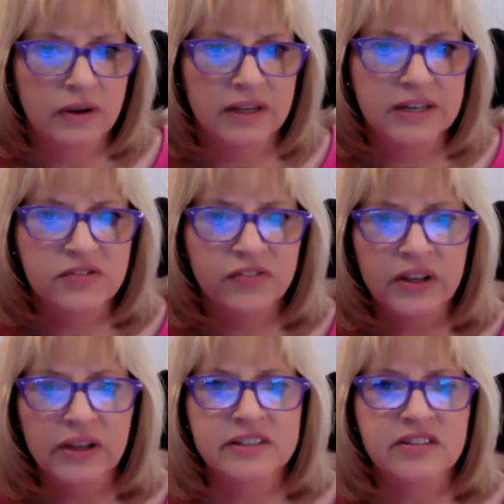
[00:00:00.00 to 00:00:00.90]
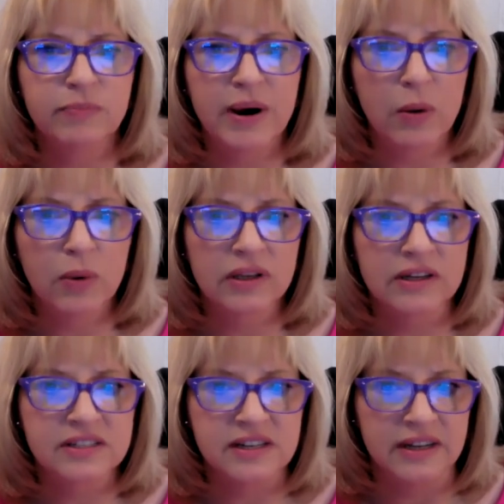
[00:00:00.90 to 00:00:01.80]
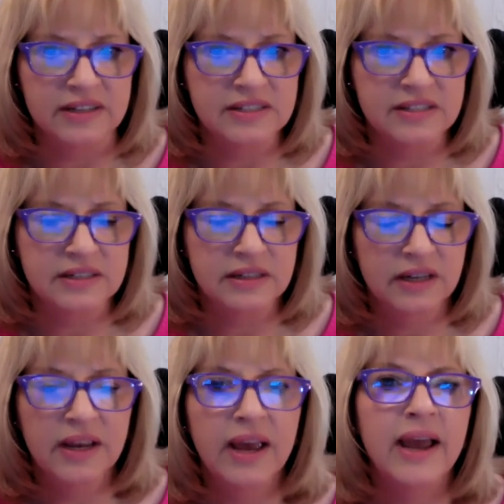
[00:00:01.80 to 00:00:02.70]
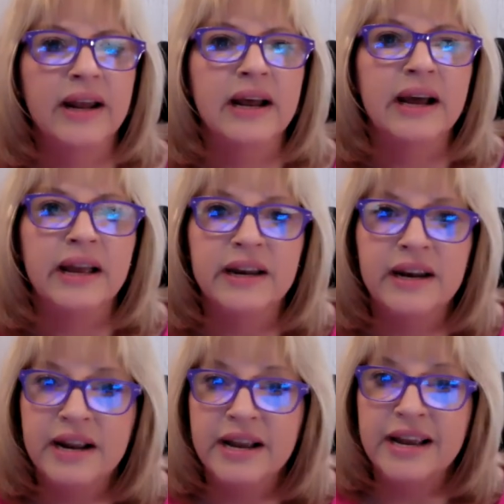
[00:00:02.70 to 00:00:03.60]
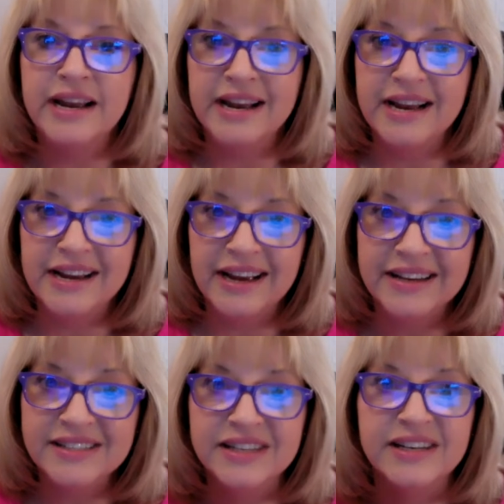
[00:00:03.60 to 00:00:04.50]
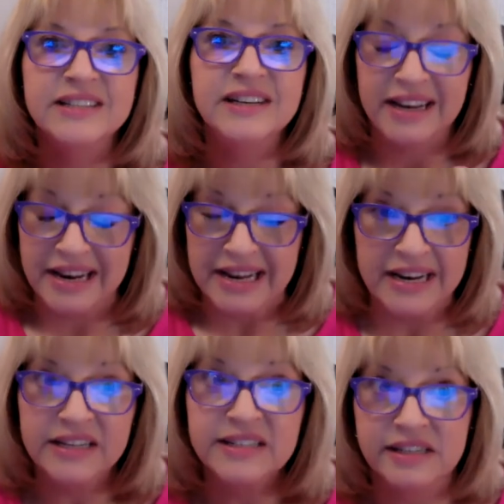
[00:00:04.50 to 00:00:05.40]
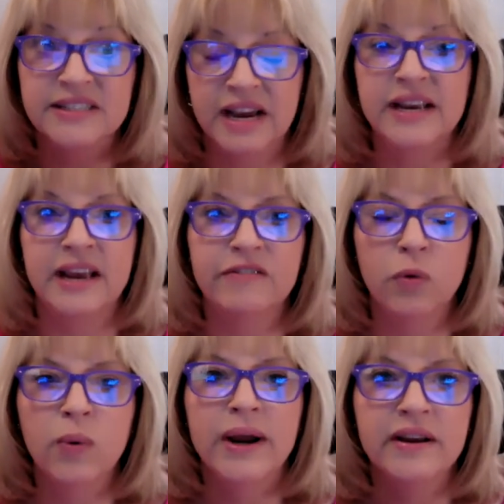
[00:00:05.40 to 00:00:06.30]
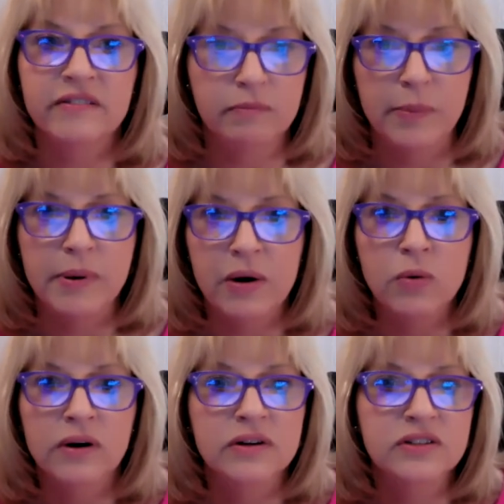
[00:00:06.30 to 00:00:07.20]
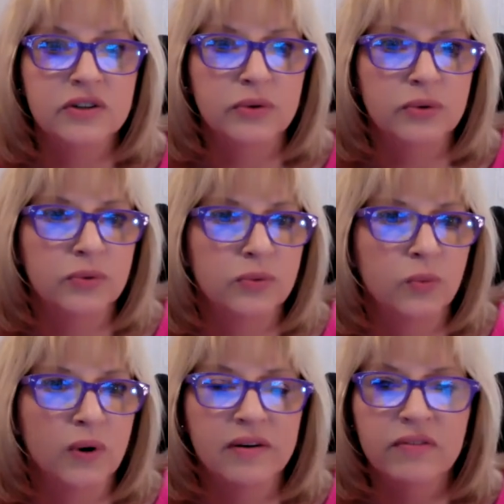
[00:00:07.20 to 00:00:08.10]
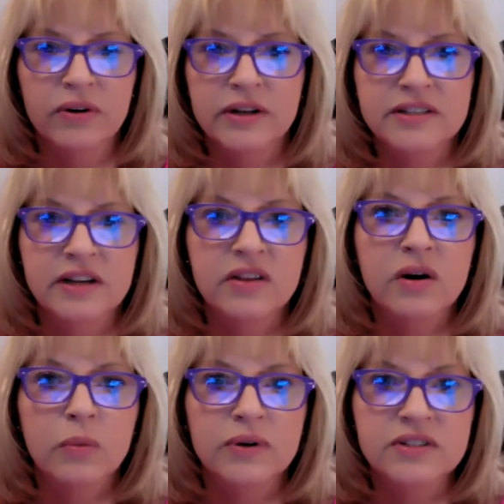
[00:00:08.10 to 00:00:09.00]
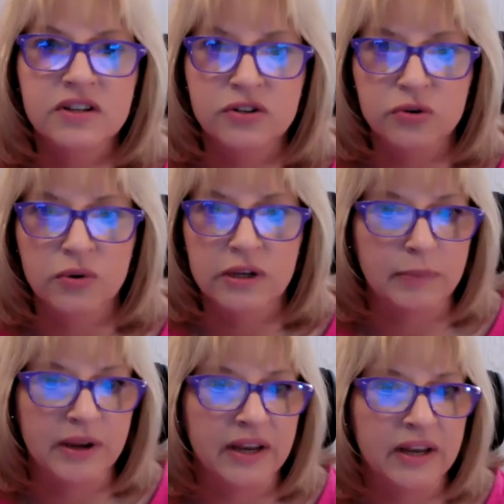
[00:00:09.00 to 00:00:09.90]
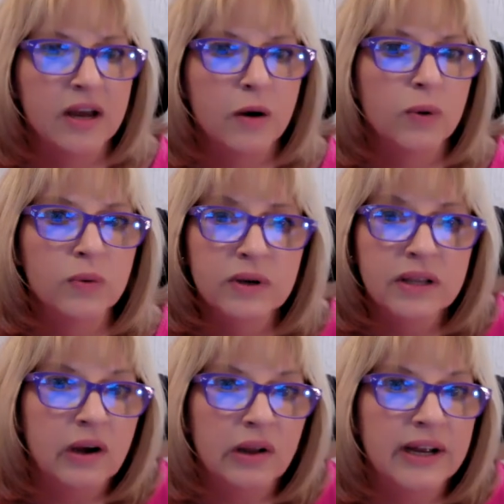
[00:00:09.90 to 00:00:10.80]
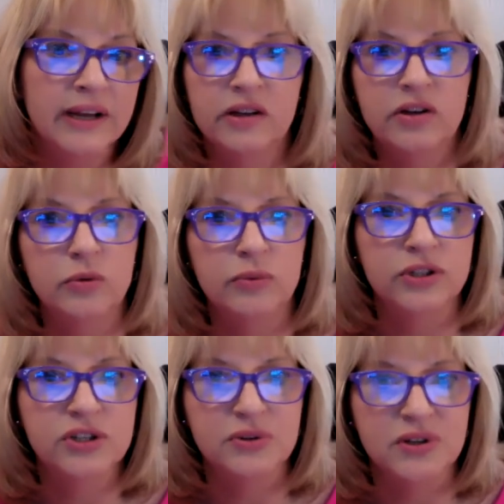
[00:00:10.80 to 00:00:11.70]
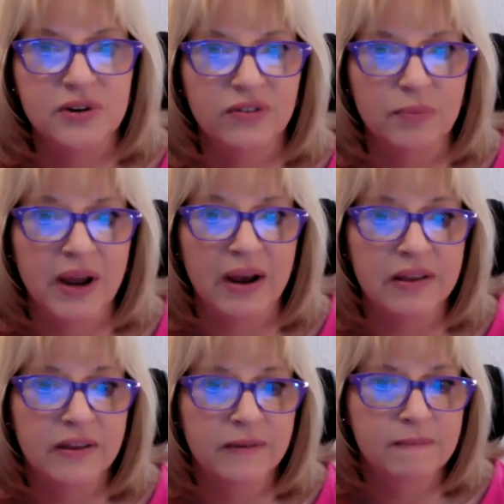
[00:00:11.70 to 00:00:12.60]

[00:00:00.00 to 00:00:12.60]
these feelings of powerlessness. And in essence, I gave away my power to whatever it is I thought was controlling me, when really all I had to do was choose a different path.